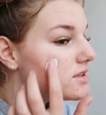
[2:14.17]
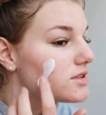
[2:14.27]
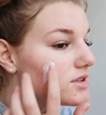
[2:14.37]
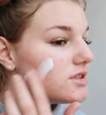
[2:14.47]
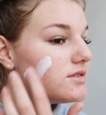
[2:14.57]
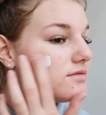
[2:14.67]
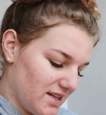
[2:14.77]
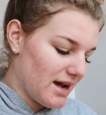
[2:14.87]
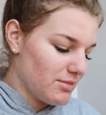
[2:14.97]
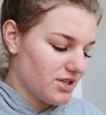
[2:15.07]
So
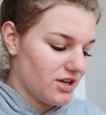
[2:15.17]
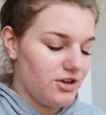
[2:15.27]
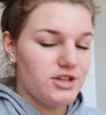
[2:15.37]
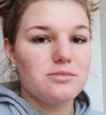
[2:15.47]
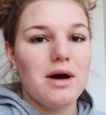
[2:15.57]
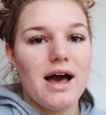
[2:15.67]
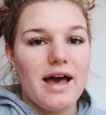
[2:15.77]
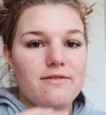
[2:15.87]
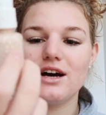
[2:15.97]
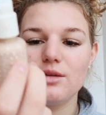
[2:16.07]
now I'm just gonna use
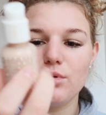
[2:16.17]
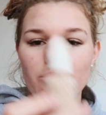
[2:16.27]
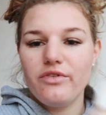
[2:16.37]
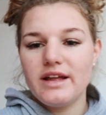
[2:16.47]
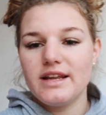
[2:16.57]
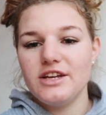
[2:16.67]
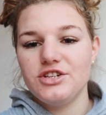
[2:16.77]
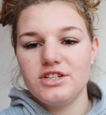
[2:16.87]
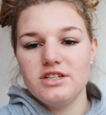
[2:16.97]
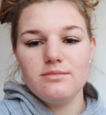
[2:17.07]
my ColourPop
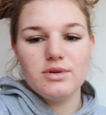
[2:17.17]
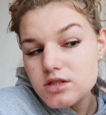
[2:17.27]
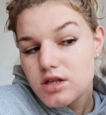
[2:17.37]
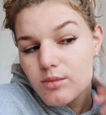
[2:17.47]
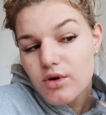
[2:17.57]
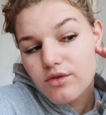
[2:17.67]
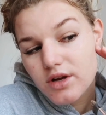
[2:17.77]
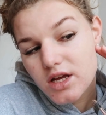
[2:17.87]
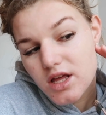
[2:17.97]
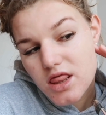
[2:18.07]
foundation. Somewhere
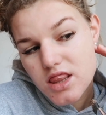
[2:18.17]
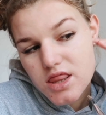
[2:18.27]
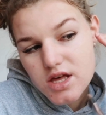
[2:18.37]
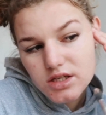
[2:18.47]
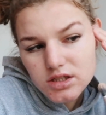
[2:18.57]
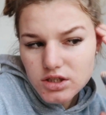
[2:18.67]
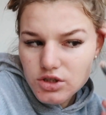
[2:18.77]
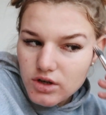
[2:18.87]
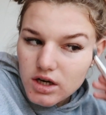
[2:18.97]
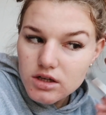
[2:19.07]
in the
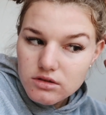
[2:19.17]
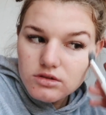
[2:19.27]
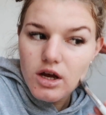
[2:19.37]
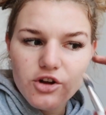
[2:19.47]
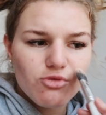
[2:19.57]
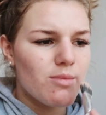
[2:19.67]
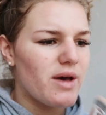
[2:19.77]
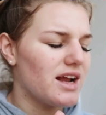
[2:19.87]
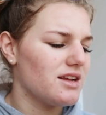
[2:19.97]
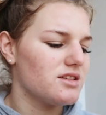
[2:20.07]
ground. I don't remember
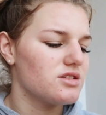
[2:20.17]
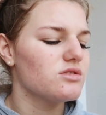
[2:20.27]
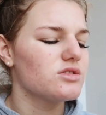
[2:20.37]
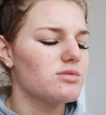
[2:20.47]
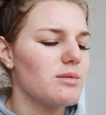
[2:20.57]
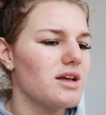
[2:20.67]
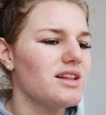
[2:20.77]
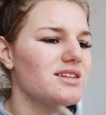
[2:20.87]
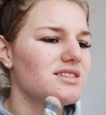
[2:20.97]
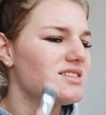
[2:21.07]
adding this song to my
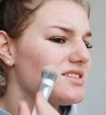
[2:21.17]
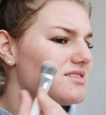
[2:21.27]
playlist.